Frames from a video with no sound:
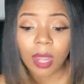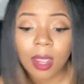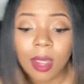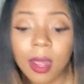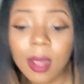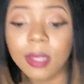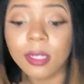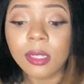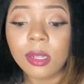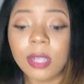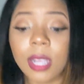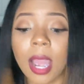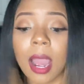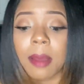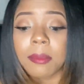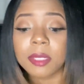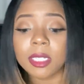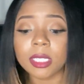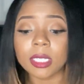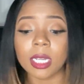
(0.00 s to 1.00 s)
So yeah,
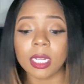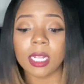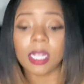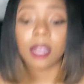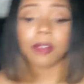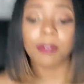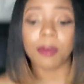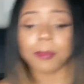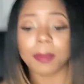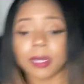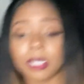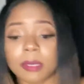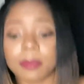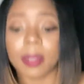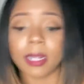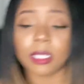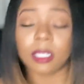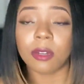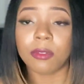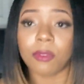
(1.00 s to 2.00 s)
I'm just going to give a
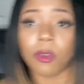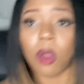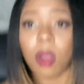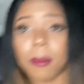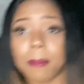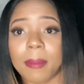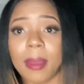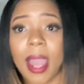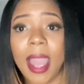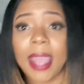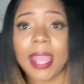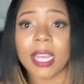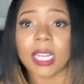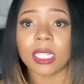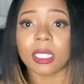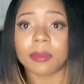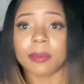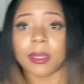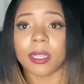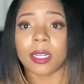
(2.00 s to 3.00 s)
perspective on my
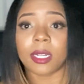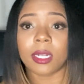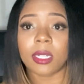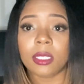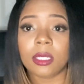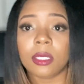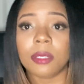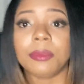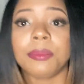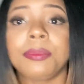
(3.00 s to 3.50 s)
experience